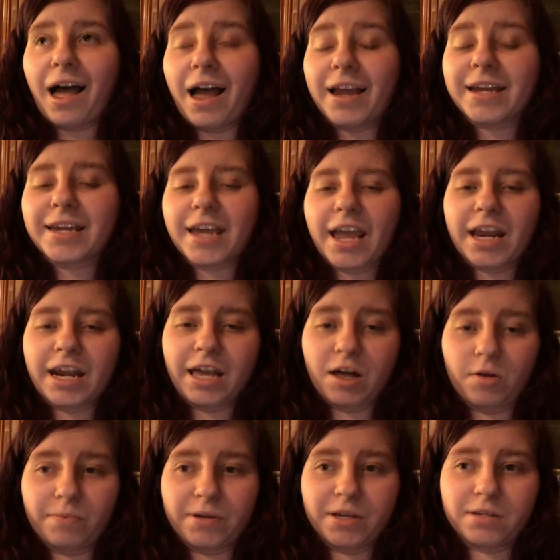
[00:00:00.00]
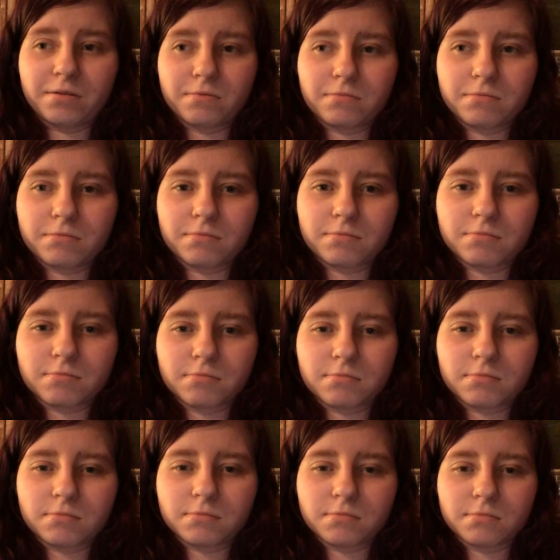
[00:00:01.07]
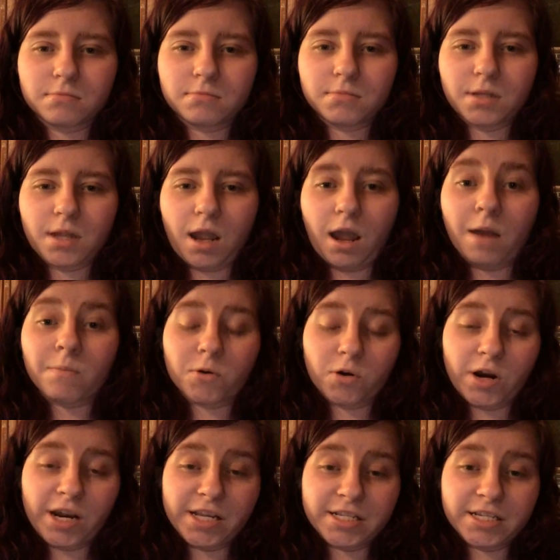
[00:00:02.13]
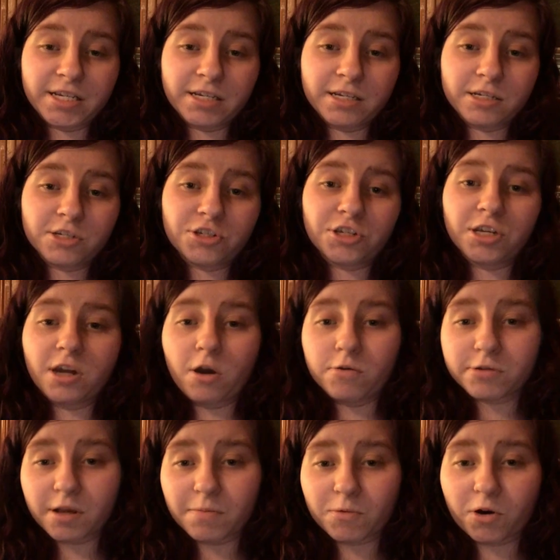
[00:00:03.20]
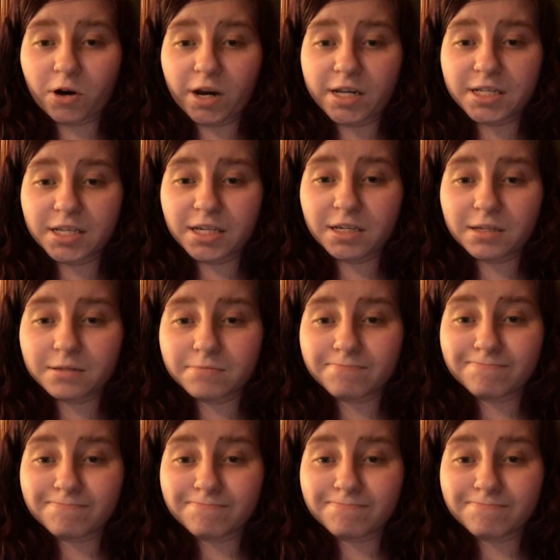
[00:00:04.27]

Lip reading: I can't help it. I'm crazy. She knows I'm crazy.